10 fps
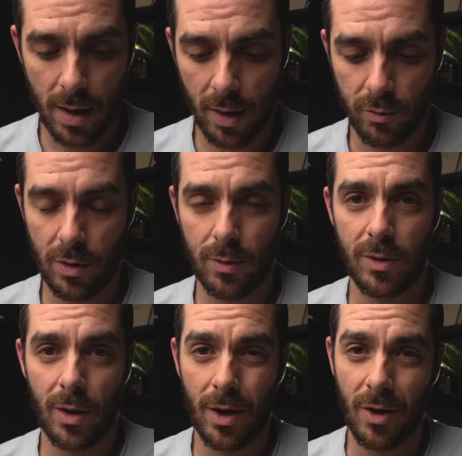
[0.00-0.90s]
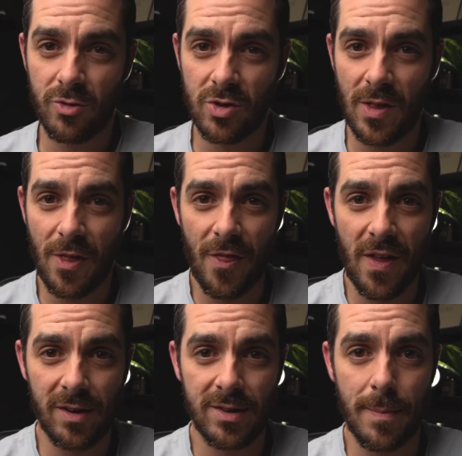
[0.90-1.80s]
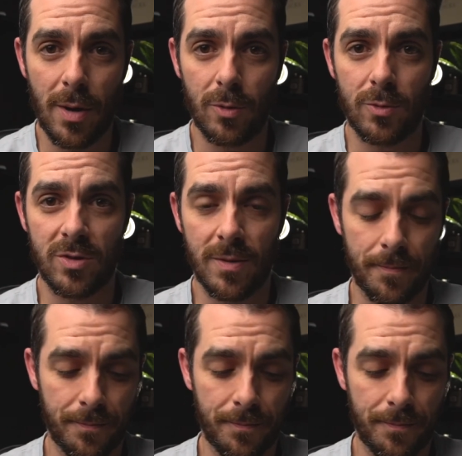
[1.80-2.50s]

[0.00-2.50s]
around £130.